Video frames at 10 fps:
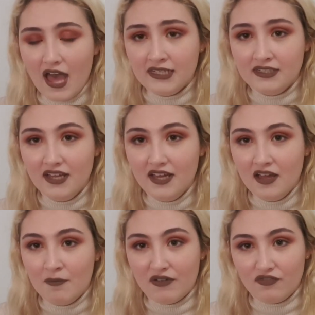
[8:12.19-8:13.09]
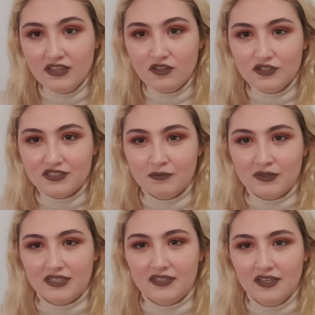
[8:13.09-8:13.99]
And my friend looks at
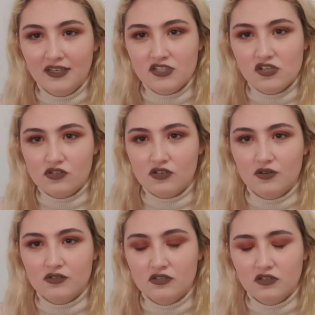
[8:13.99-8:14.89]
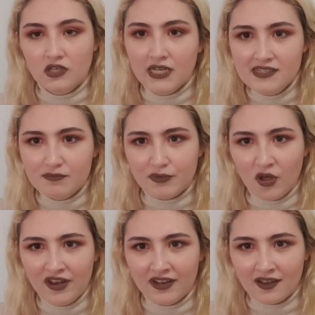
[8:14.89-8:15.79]
me and she just goes, You need to
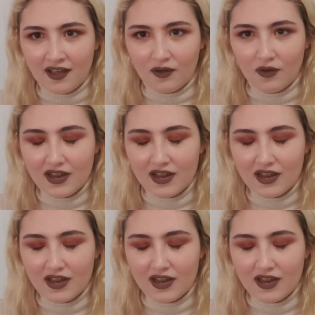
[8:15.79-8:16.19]
burn it now.